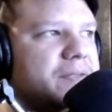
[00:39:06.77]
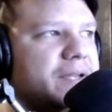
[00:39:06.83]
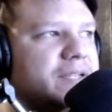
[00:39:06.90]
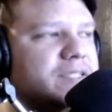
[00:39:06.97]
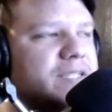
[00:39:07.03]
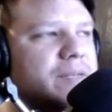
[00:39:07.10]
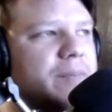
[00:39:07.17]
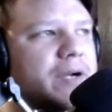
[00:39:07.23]

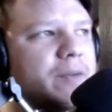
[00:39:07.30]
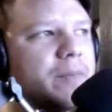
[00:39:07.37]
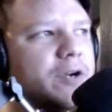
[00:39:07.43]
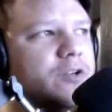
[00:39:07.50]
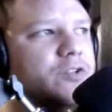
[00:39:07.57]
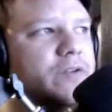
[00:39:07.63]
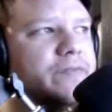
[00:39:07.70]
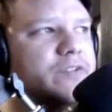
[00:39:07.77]
step. is, like
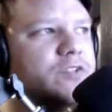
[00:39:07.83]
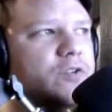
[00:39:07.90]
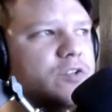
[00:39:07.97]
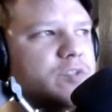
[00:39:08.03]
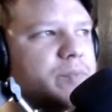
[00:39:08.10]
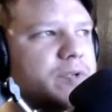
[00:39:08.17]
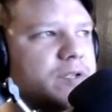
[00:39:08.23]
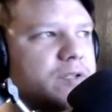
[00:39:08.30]
Microsoft has
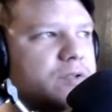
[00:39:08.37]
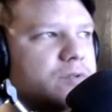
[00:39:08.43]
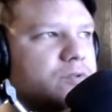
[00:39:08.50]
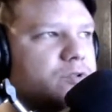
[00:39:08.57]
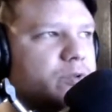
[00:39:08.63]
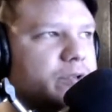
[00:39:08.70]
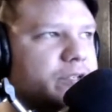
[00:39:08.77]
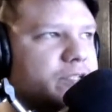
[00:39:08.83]
always been a
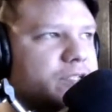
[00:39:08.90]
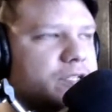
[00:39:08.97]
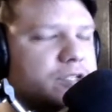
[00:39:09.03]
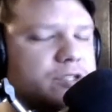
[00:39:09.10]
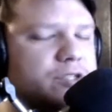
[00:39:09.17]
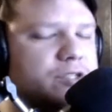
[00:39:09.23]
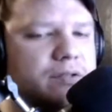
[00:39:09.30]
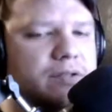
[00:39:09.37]
huge
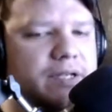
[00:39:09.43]
organization.